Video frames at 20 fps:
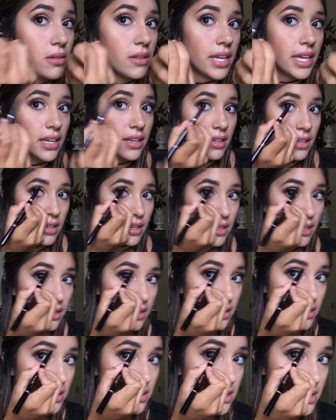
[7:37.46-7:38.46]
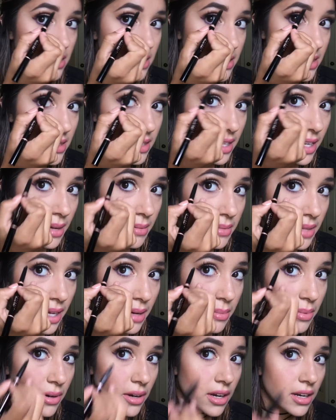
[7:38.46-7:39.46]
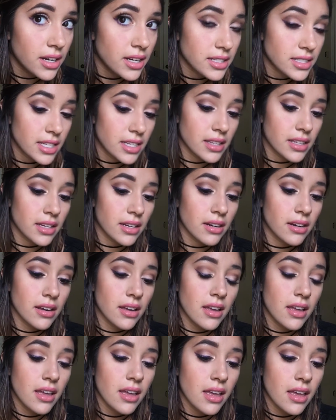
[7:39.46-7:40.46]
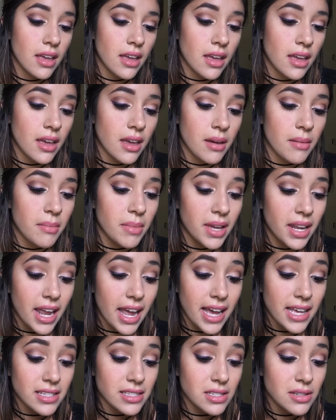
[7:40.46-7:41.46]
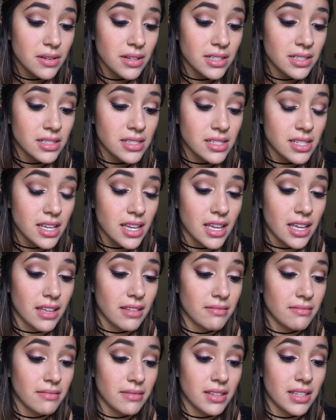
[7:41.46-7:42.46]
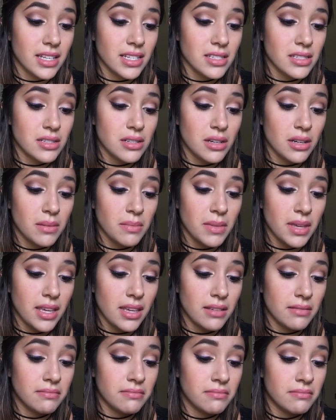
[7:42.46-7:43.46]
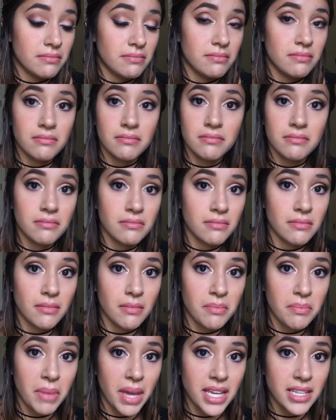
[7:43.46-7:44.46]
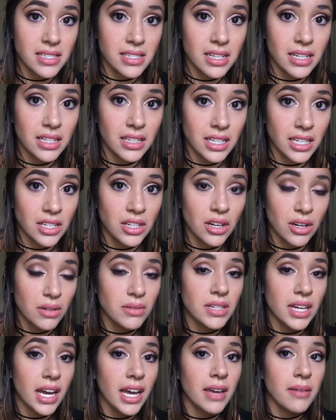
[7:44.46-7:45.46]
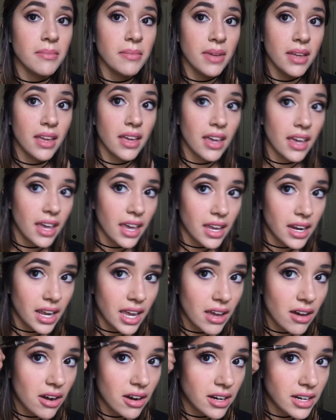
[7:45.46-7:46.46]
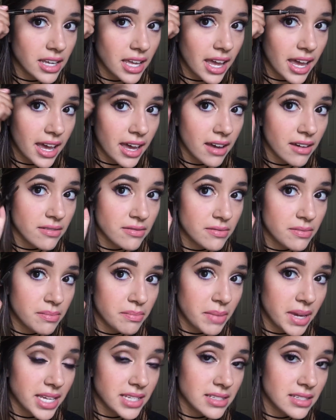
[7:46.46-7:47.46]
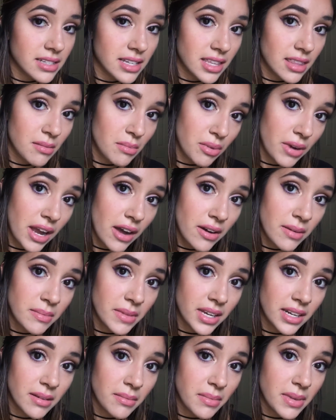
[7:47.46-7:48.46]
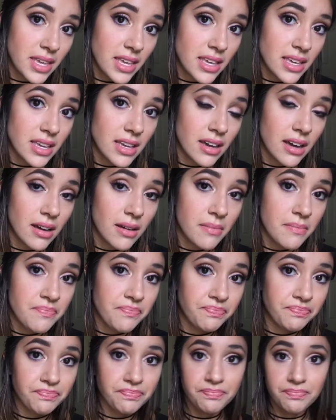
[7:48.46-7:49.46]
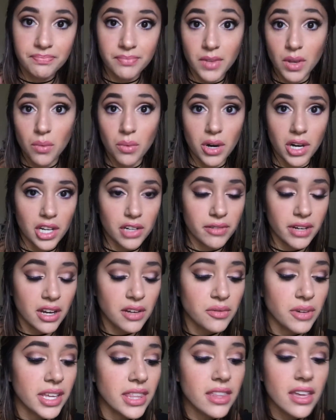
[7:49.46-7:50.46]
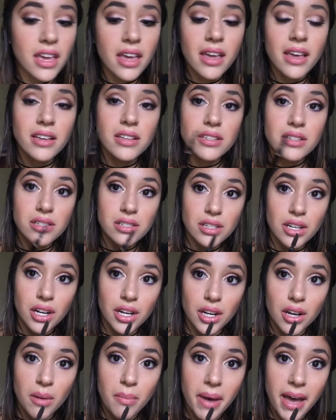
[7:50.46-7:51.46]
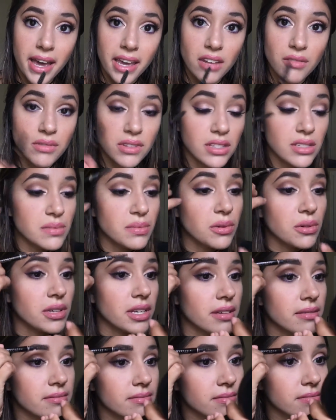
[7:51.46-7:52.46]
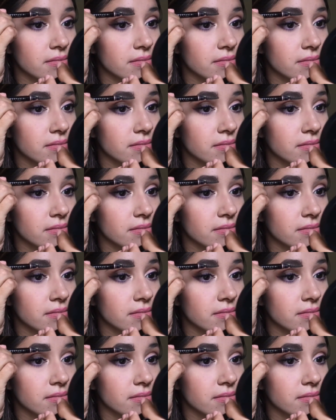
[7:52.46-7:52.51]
like slam that product in there. But as you can see, this took me basically no time, and I already have basically the brow I'm gonna be walking around with. So you're gonna go back in with the spoolie,